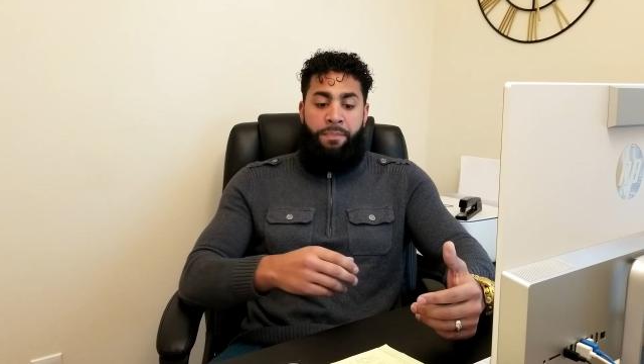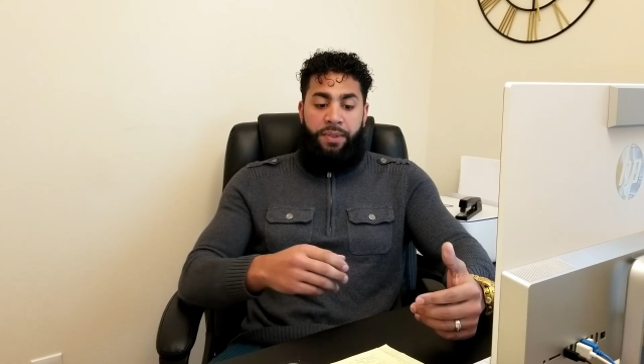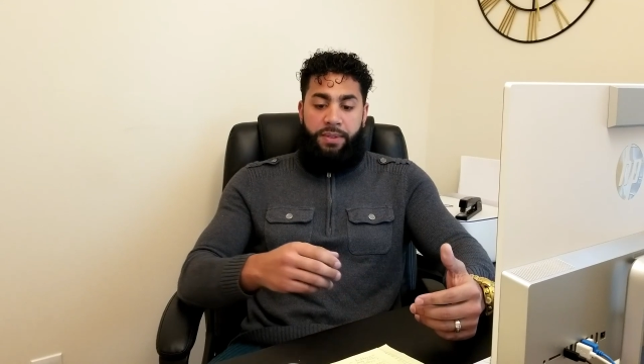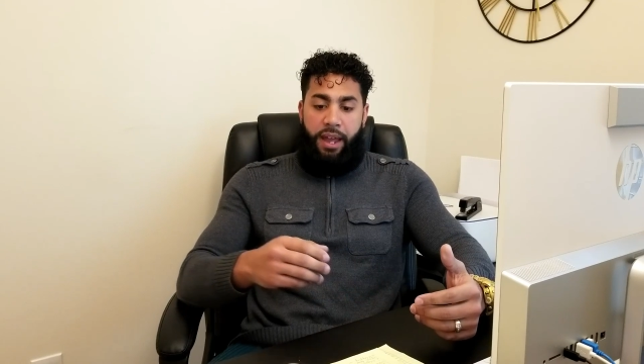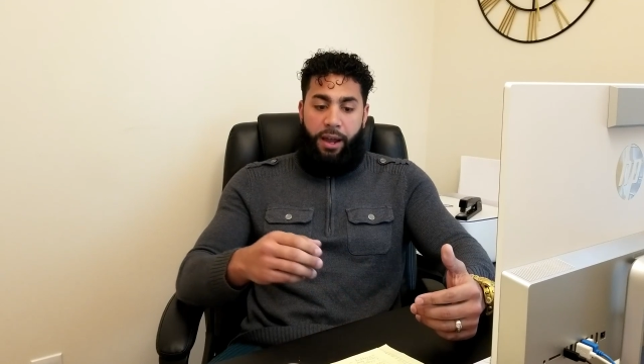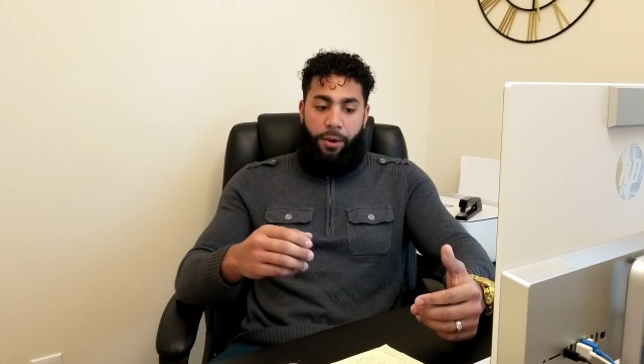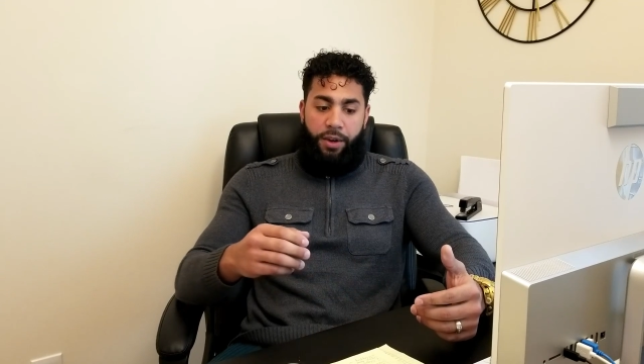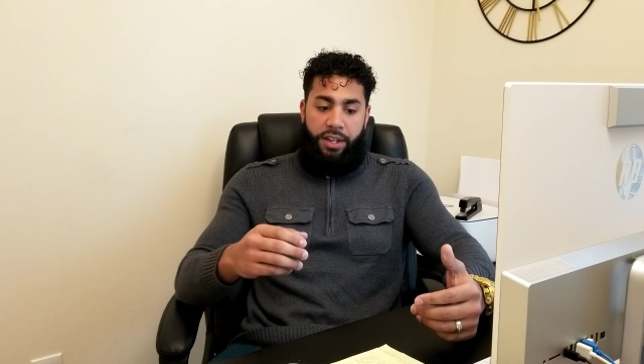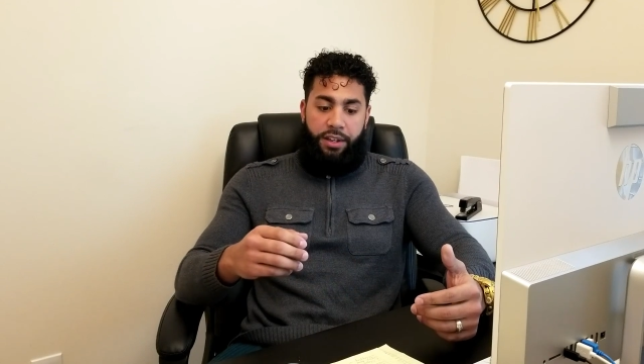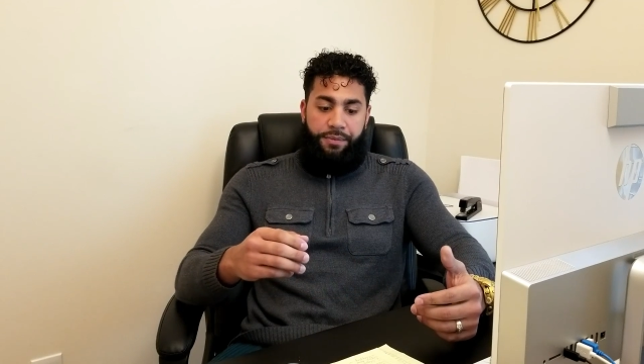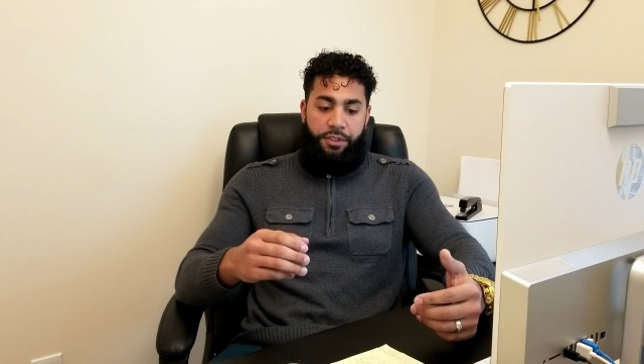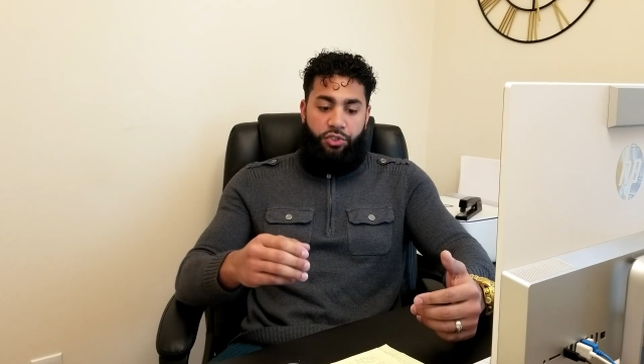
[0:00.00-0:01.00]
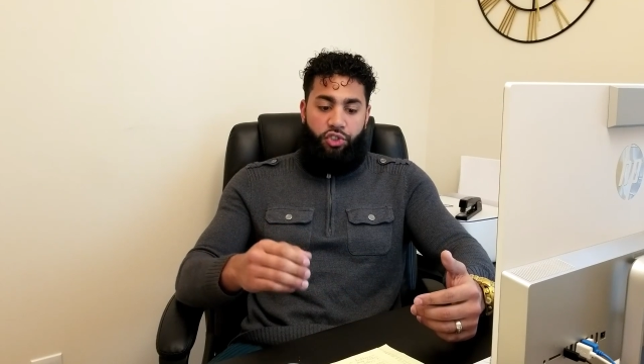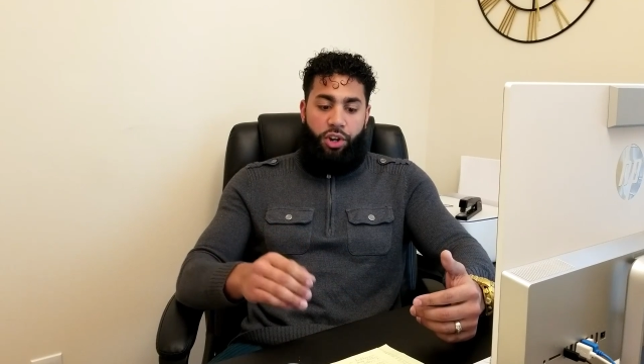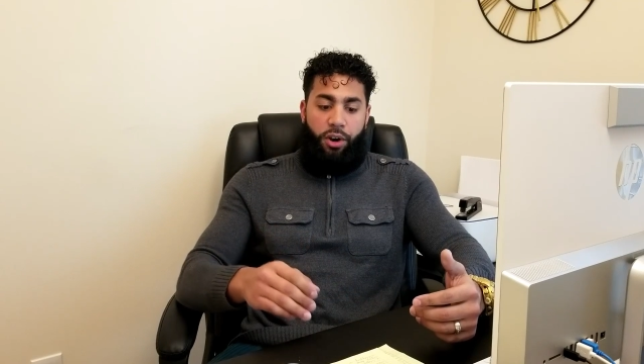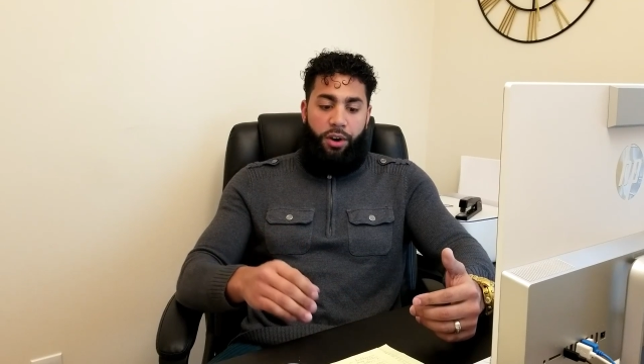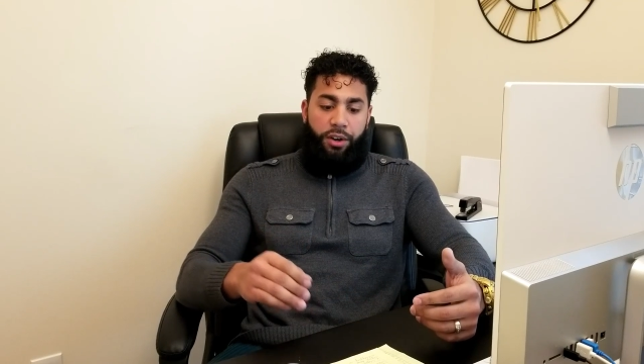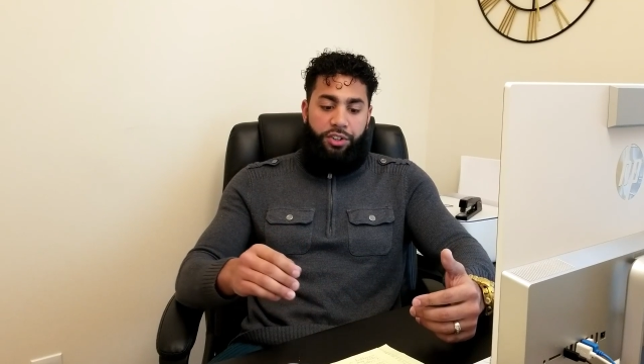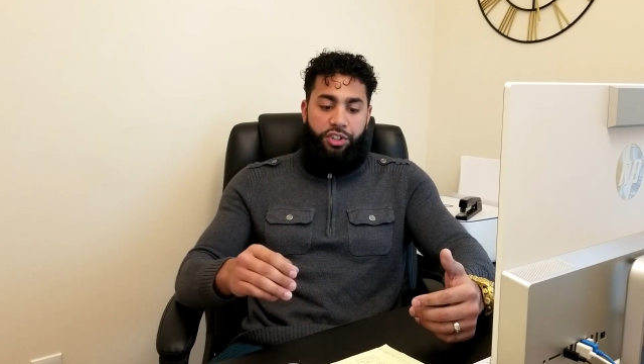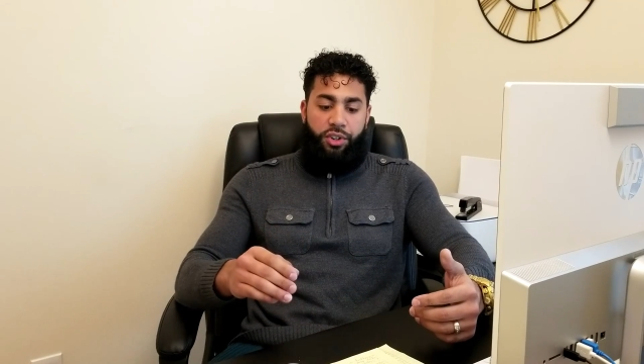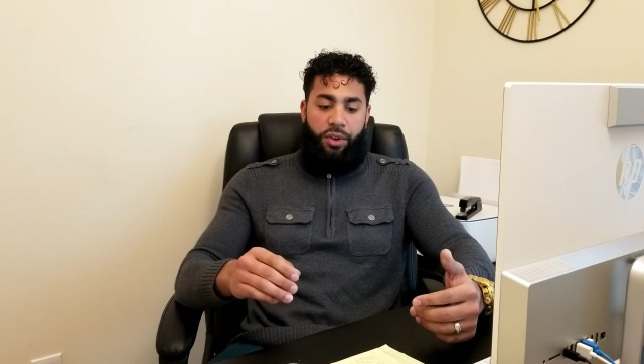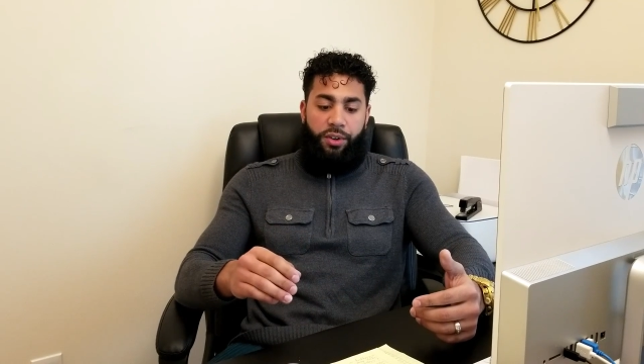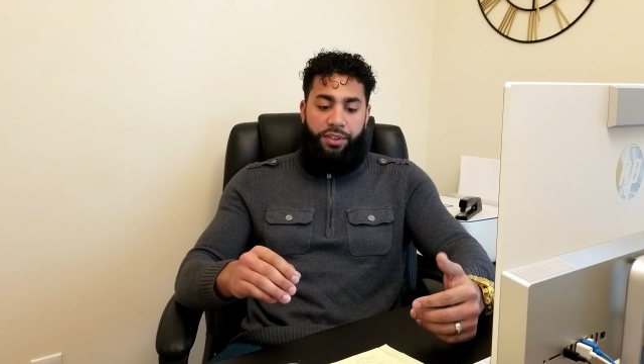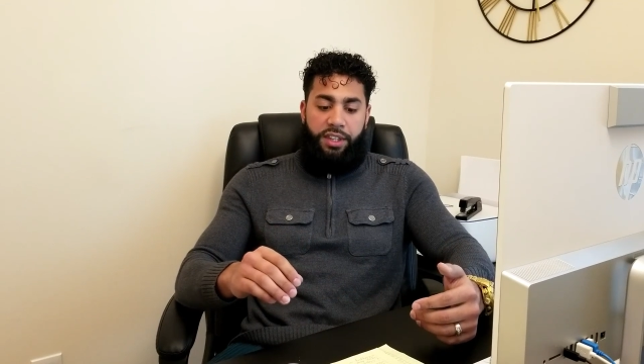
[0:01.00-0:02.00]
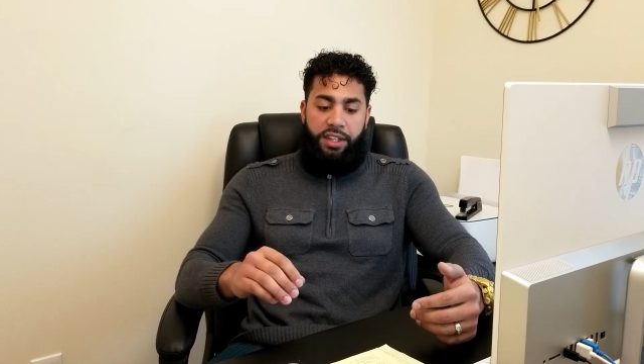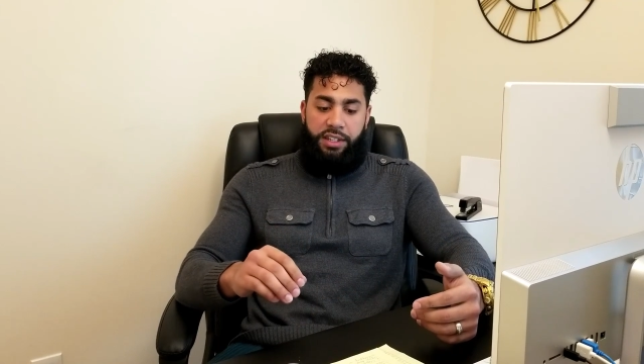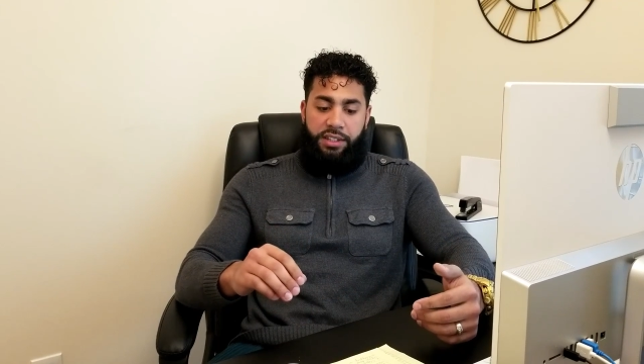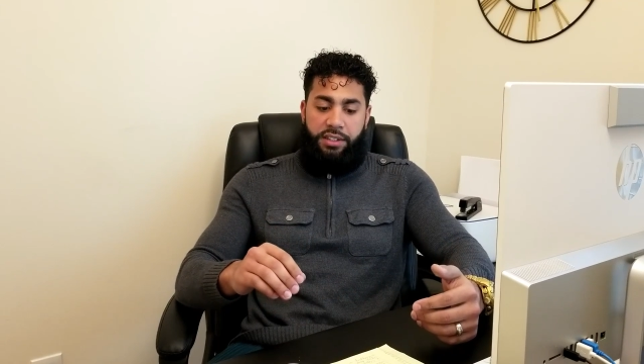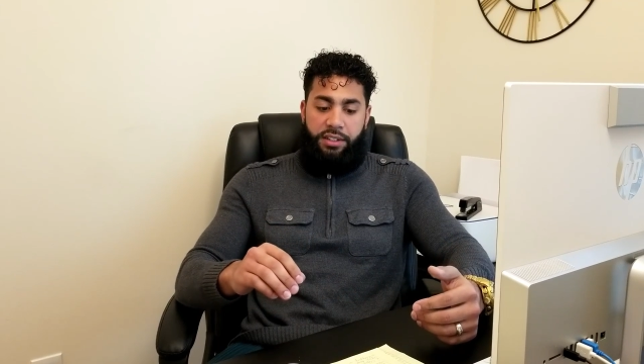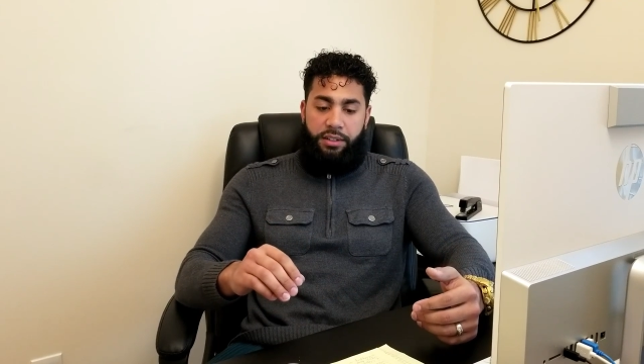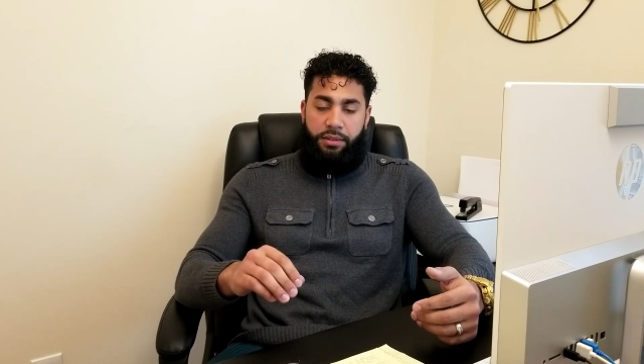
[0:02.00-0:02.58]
Now, if the charge on these